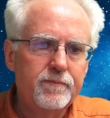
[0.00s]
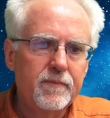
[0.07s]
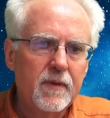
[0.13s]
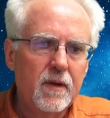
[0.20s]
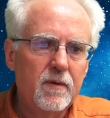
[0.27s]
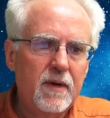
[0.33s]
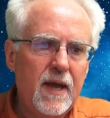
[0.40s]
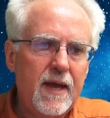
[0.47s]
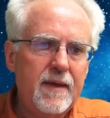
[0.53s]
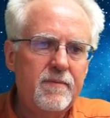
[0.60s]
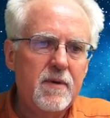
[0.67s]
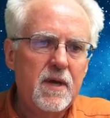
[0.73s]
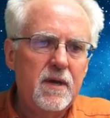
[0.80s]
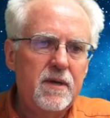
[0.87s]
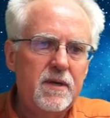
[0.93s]
okay,
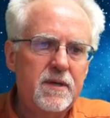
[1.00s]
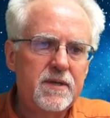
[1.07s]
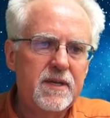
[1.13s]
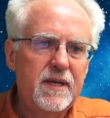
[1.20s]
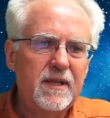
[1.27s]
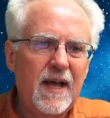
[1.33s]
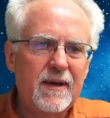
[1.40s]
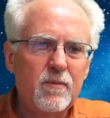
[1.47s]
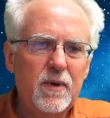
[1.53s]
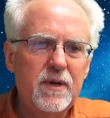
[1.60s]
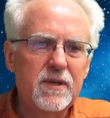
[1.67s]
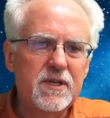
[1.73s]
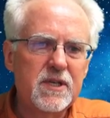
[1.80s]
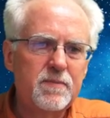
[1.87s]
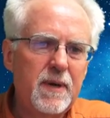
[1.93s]
you see, like we
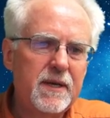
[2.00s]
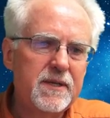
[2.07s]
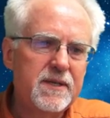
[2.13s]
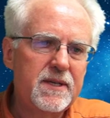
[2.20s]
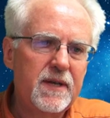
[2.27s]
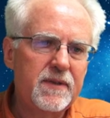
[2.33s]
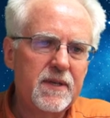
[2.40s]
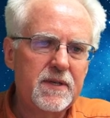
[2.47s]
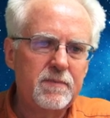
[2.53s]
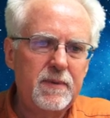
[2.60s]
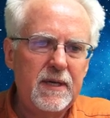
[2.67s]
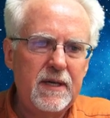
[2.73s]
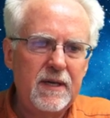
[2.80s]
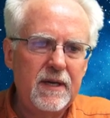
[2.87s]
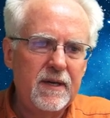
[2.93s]
could set the
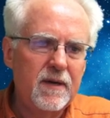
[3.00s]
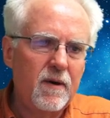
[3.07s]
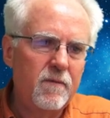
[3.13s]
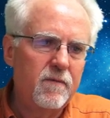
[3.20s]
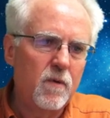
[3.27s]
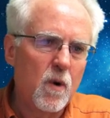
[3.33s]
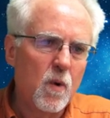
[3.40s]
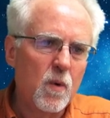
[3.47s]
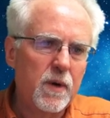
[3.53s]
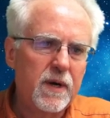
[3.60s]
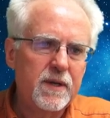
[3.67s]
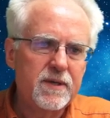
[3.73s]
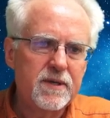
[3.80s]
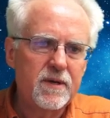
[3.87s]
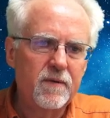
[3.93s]
speed and go forward
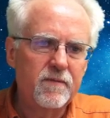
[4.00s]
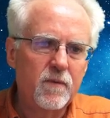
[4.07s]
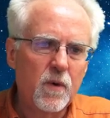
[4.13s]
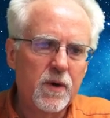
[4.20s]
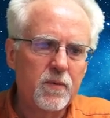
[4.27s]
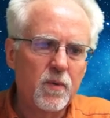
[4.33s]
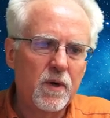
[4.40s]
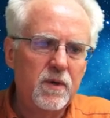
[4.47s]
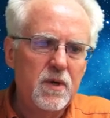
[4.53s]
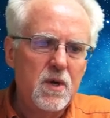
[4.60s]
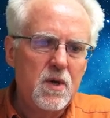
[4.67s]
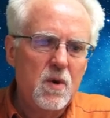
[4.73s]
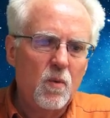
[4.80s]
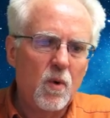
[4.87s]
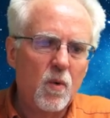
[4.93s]
and so forth. Well,
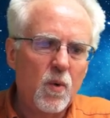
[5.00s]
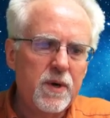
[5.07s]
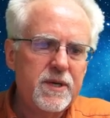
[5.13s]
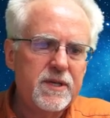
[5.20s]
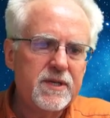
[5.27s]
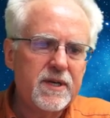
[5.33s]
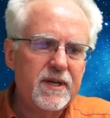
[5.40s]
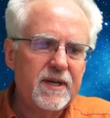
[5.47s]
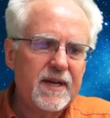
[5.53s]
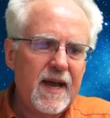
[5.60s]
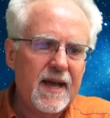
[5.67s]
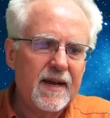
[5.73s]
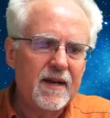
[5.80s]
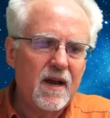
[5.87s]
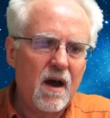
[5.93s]
well, we're just going to
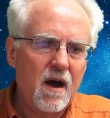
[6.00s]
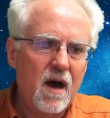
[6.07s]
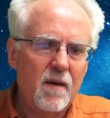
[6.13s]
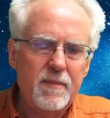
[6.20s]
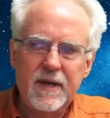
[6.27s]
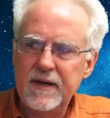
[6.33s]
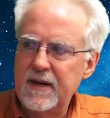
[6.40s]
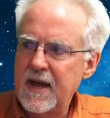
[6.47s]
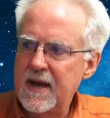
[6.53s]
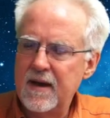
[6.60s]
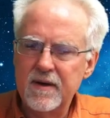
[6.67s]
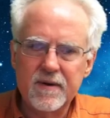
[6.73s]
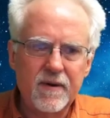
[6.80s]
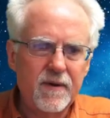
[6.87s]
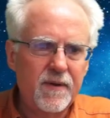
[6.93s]
kind of comment
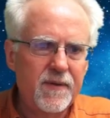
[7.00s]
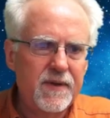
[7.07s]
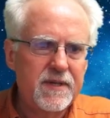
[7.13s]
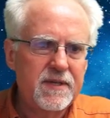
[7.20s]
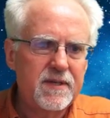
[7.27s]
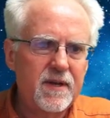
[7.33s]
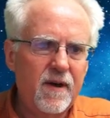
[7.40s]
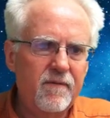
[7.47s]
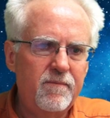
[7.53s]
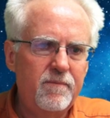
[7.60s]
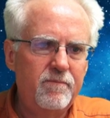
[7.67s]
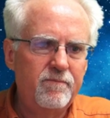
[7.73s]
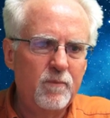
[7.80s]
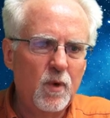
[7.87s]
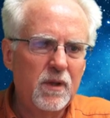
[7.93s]
out all this stuff.
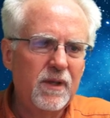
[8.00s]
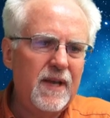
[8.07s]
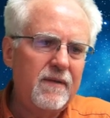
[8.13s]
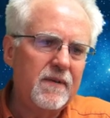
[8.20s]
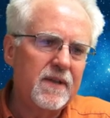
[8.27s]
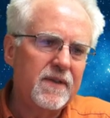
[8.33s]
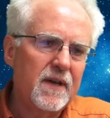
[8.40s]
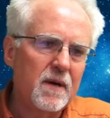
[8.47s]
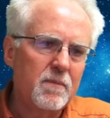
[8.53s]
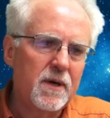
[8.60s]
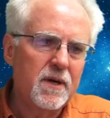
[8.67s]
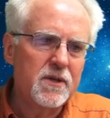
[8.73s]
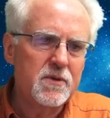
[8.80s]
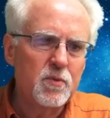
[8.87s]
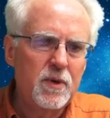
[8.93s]
We'll leave it there
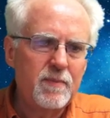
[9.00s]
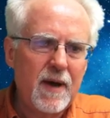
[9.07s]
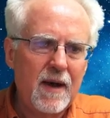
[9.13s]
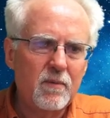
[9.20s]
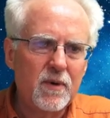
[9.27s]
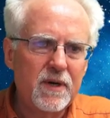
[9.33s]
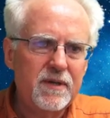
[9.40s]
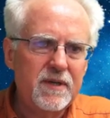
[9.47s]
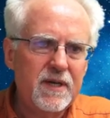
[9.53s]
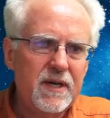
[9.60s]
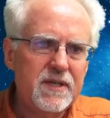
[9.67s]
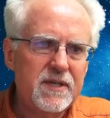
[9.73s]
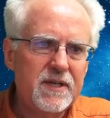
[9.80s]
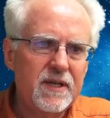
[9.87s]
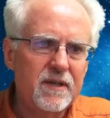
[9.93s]
because we might want to
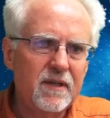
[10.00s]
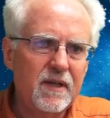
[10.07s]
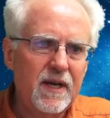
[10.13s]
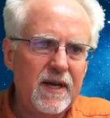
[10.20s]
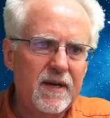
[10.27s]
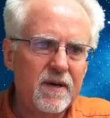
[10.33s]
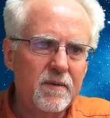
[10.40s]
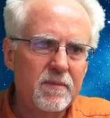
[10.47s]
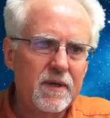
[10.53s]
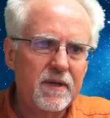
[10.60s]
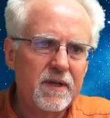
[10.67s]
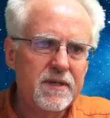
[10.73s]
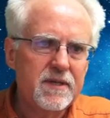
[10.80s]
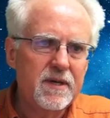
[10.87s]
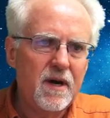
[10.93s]
test it later, but
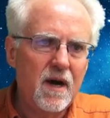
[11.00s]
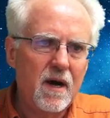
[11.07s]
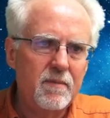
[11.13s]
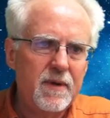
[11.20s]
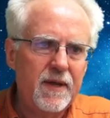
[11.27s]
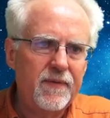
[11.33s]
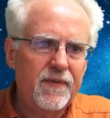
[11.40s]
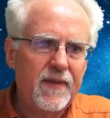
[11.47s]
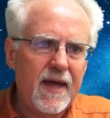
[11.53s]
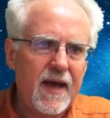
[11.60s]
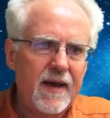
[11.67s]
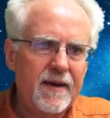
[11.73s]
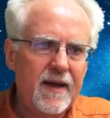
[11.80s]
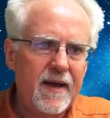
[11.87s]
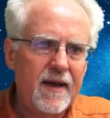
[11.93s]
let's comment
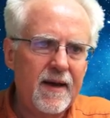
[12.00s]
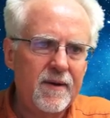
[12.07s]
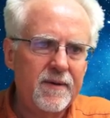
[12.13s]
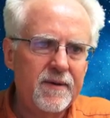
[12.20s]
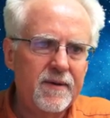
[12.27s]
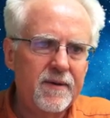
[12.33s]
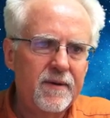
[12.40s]
that out.